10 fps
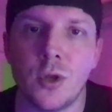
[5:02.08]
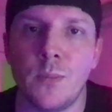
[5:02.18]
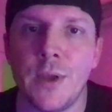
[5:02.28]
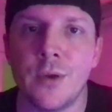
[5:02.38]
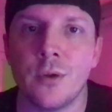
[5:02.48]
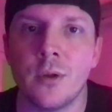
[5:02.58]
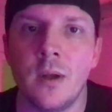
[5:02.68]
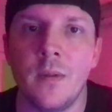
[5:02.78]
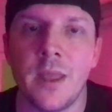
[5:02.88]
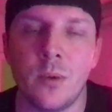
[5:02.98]
to your
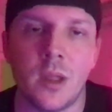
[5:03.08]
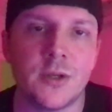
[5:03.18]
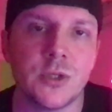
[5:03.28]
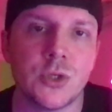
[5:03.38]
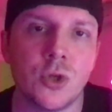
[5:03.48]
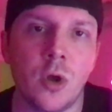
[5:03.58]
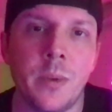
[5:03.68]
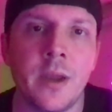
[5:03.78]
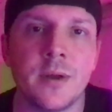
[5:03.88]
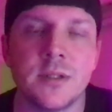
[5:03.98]
computer, they will also
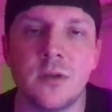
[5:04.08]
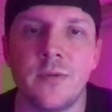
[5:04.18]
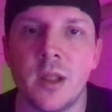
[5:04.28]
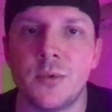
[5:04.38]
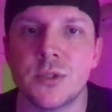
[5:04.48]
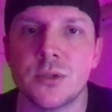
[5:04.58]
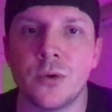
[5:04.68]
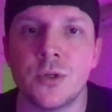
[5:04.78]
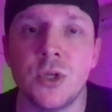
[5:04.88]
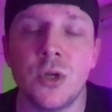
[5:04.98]
show up here as an available
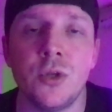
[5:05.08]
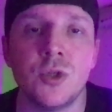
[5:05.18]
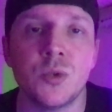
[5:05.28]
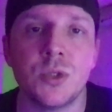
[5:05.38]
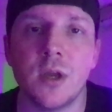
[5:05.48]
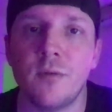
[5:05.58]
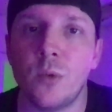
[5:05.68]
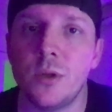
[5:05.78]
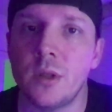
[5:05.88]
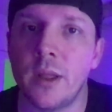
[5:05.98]
source. You can use
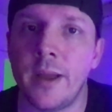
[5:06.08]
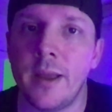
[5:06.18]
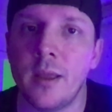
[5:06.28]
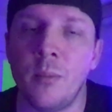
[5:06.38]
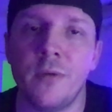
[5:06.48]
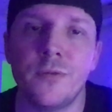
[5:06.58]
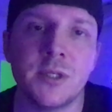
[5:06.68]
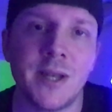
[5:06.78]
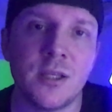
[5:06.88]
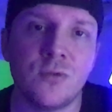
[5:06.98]
whichever one you like, but
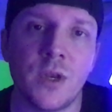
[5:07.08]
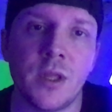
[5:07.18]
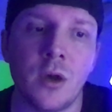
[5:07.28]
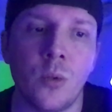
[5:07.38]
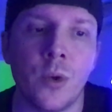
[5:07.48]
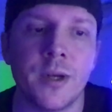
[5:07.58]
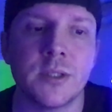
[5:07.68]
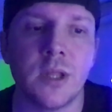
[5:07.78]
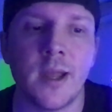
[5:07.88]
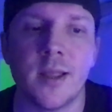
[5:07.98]
for today's video, we're
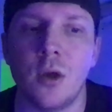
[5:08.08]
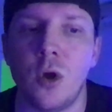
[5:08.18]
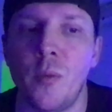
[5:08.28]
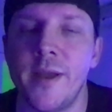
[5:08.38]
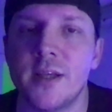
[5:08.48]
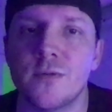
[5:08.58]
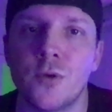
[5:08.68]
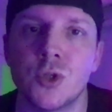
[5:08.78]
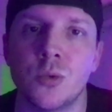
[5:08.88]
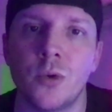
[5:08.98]
gonna select the
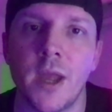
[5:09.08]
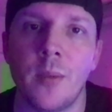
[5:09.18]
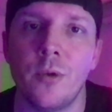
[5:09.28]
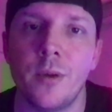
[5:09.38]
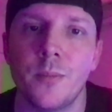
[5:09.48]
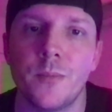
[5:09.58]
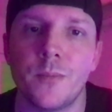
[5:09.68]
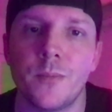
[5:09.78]
OBS virtual camera.